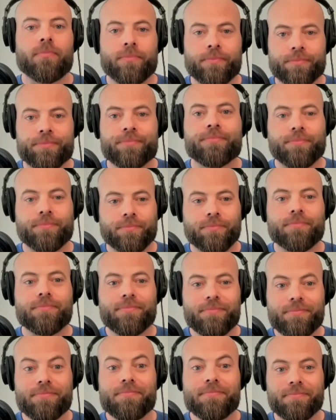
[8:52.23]

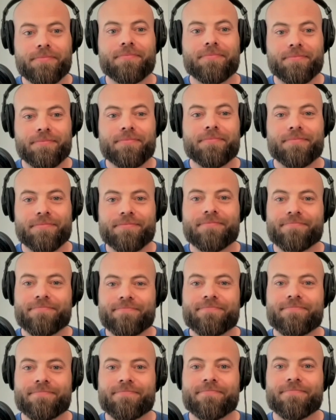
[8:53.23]

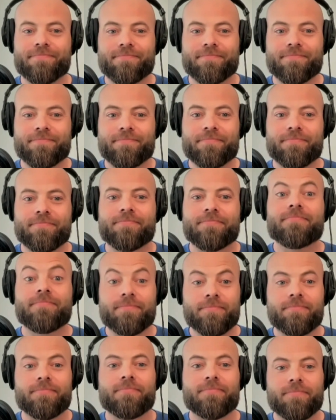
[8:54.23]

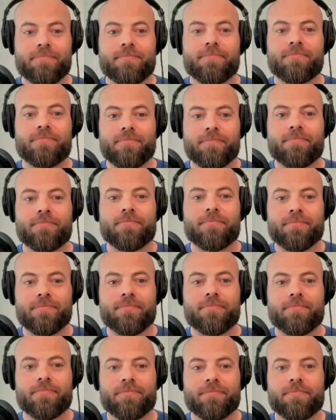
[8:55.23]

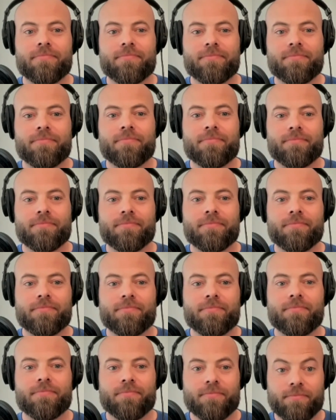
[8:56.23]

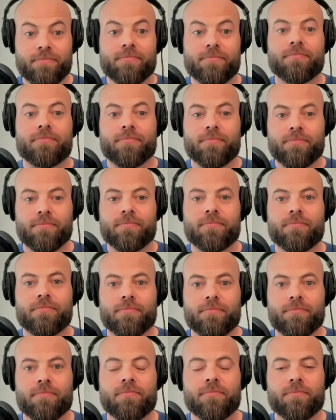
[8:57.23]

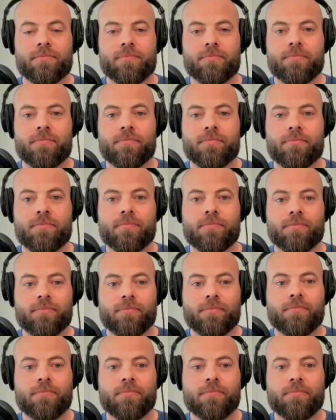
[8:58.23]
The person shown says nothing.